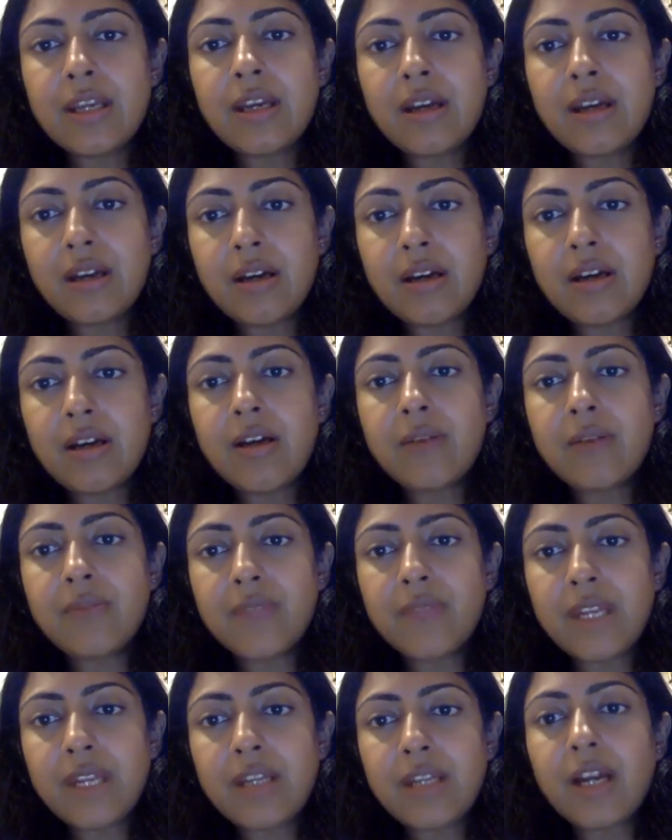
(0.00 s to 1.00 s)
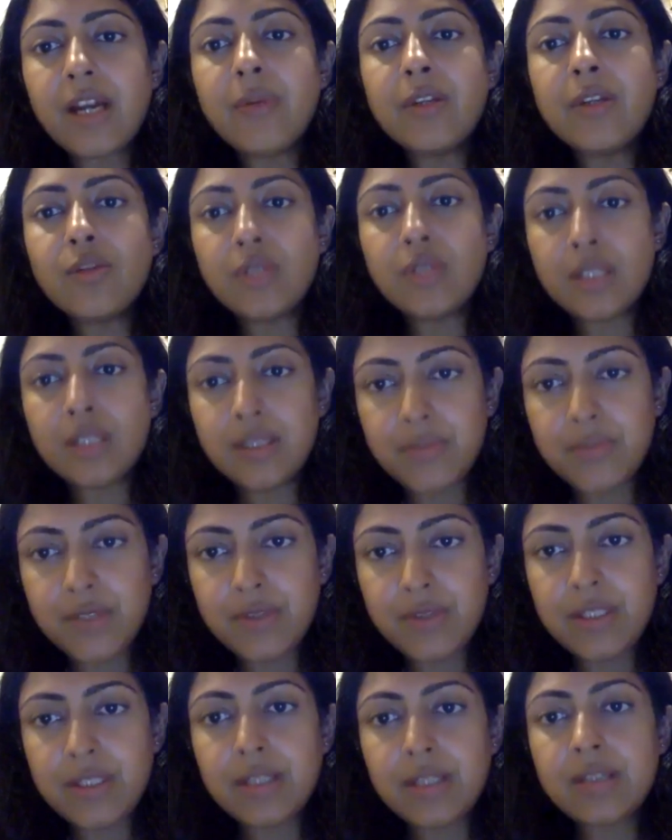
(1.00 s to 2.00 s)
and coming to terms
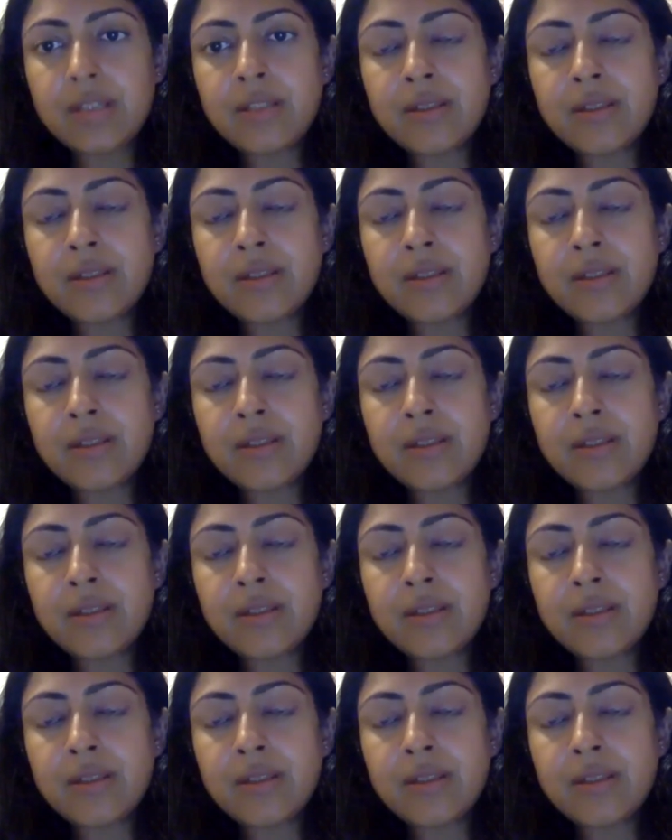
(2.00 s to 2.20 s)
with it.